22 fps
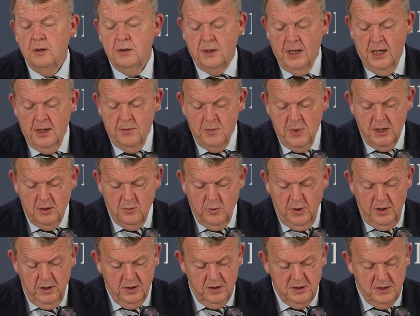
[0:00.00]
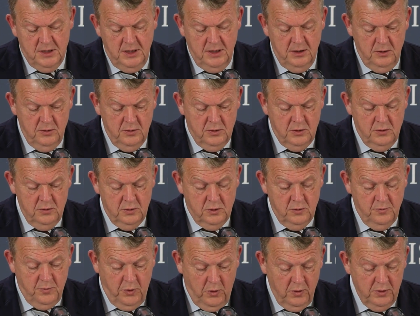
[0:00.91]
Denmark will continue to
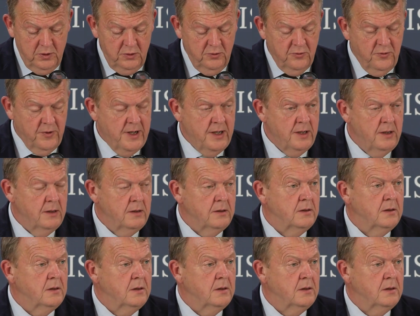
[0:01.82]
support Ukraine